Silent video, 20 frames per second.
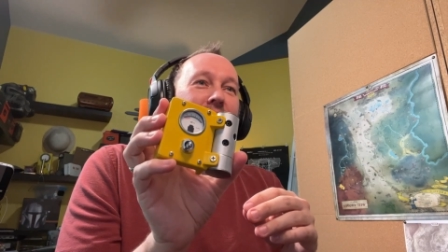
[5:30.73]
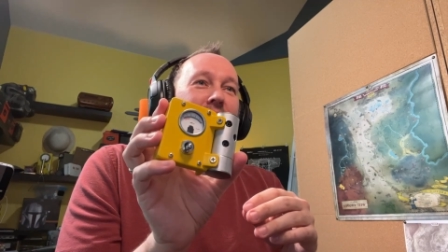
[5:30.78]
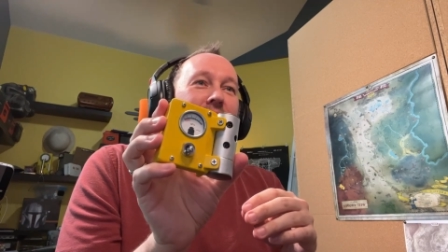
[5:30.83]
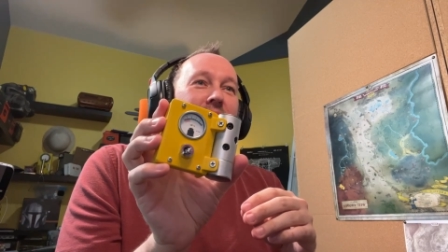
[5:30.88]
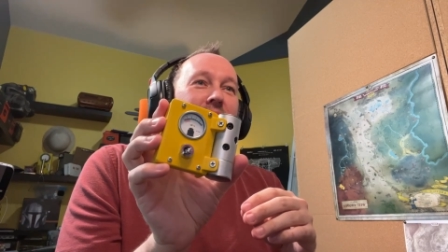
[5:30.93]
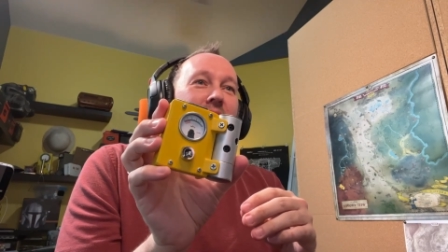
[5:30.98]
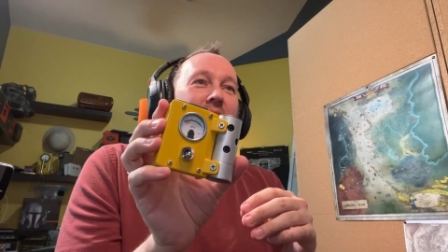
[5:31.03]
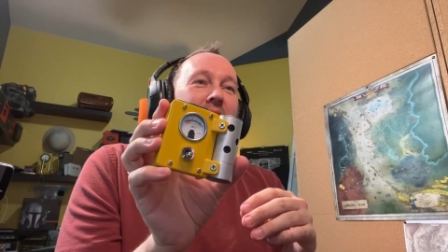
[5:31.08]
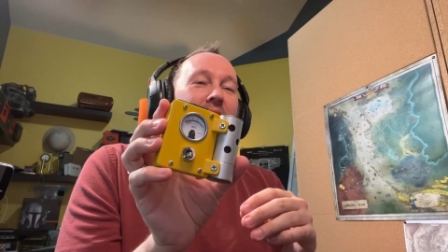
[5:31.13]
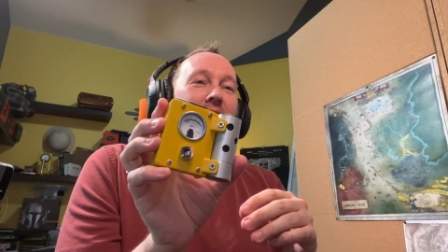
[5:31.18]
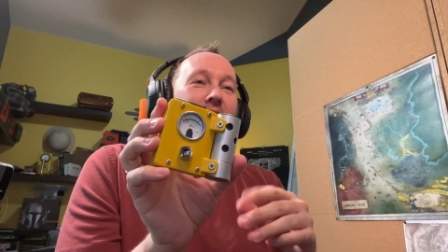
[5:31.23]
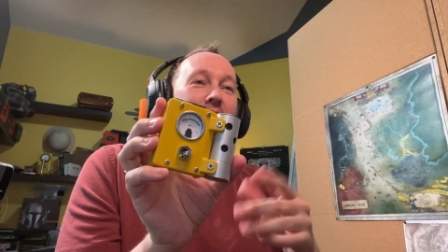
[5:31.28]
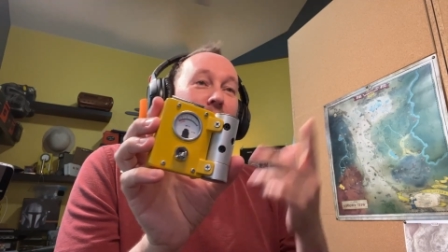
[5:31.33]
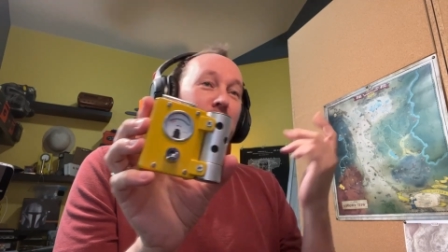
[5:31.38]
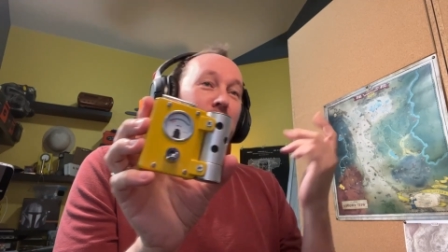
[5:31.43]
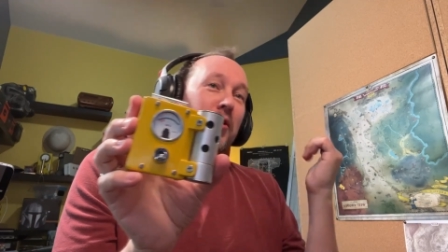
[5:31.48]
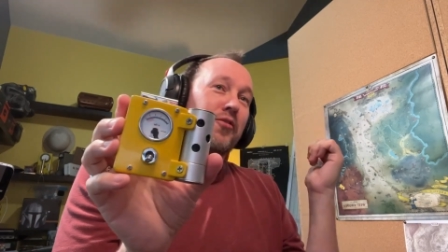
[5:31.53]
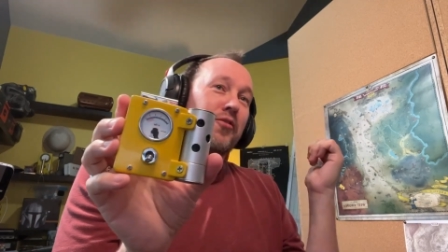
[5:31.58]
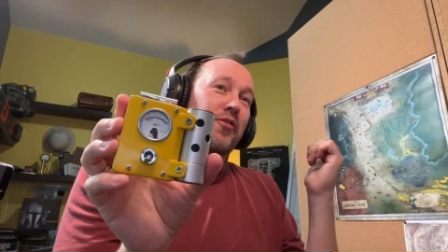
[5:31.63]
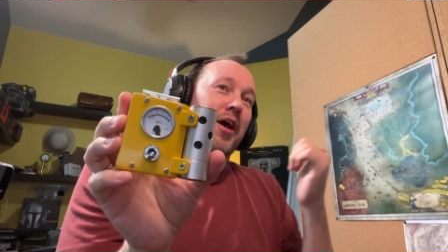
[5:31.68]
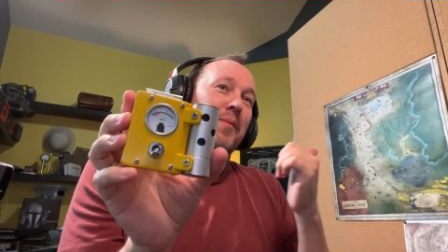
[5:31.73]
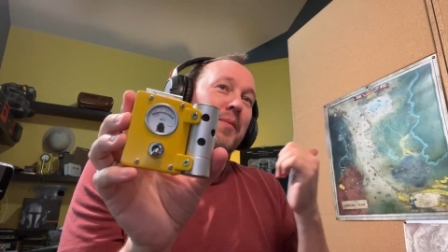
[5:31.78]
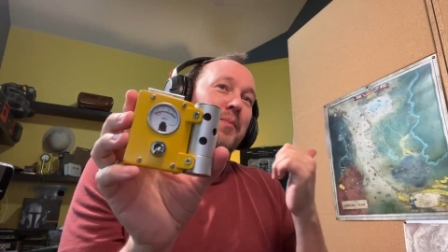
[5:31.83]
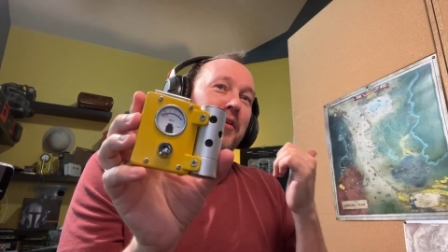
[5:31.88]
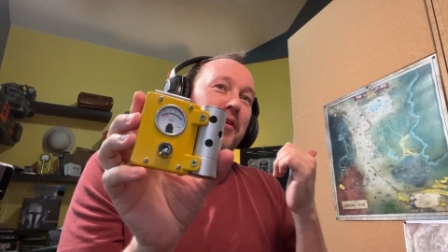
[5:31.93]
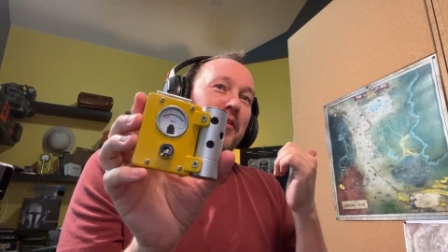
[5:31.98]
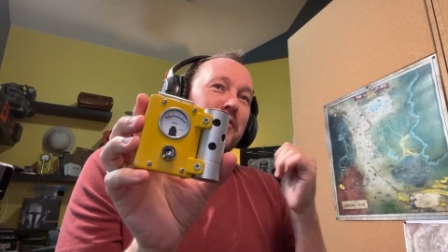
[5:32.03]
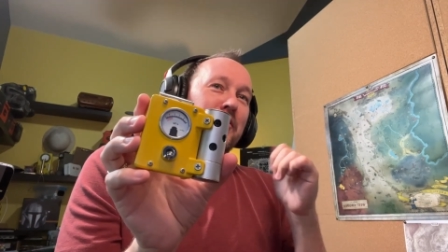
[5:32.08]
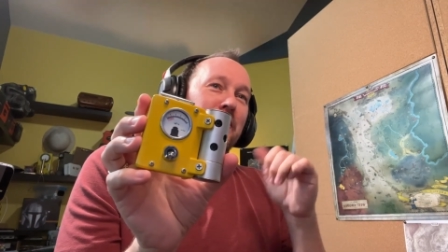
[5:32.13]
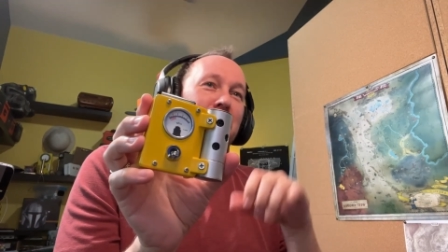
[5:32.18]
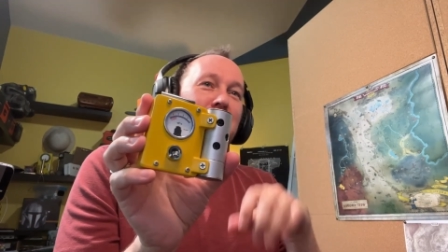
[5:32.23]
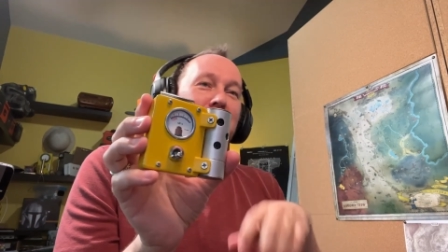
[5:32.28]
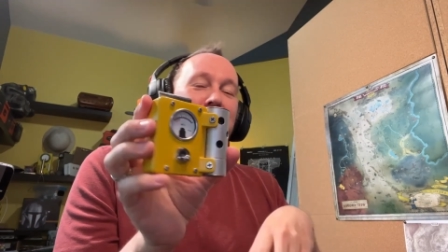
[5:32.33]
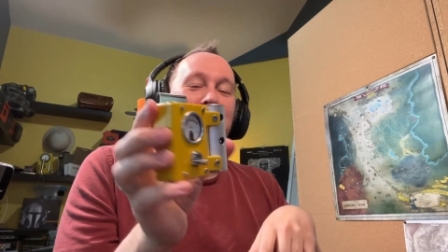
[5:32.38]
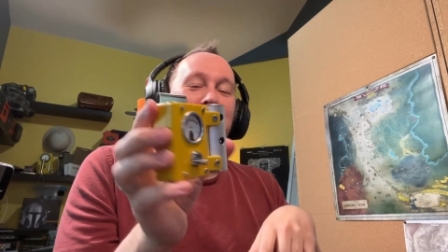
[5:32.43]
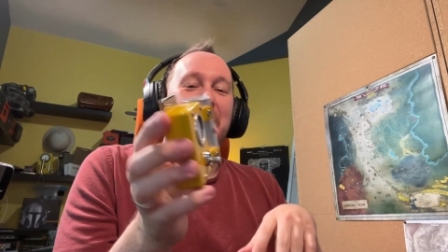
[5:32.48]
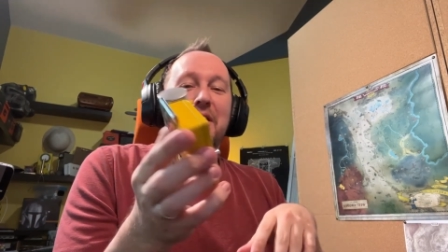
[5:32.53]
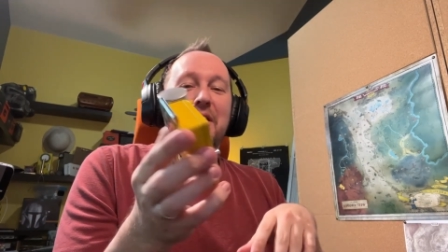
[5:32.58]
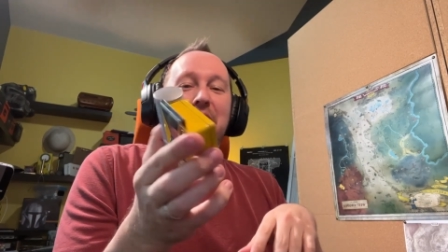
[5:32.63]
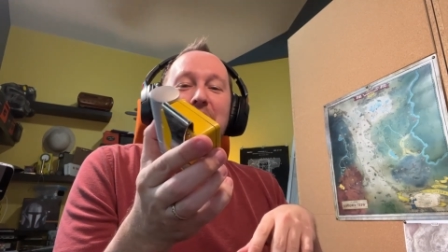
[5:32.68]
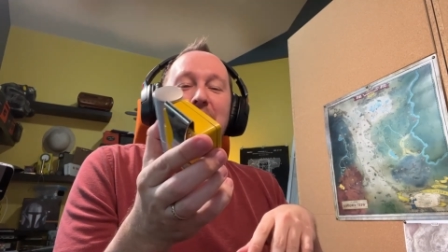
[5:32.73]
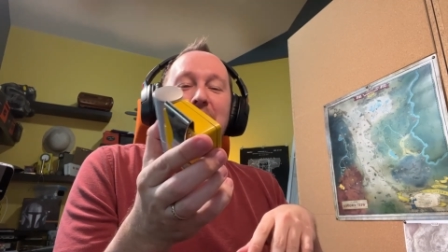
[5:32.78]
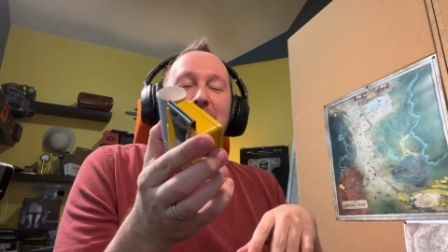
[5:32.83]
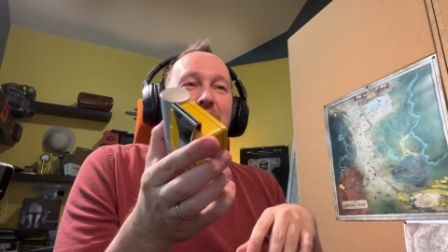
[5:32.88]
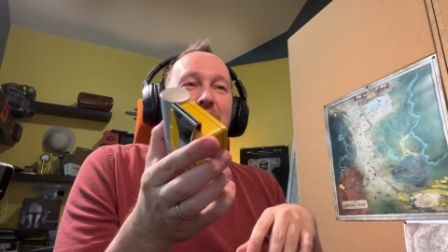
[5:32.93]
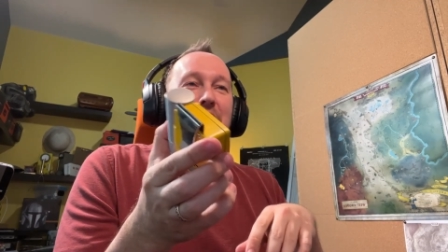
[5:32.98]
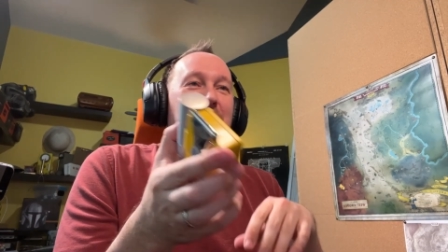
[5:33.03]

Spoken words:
The prototype is over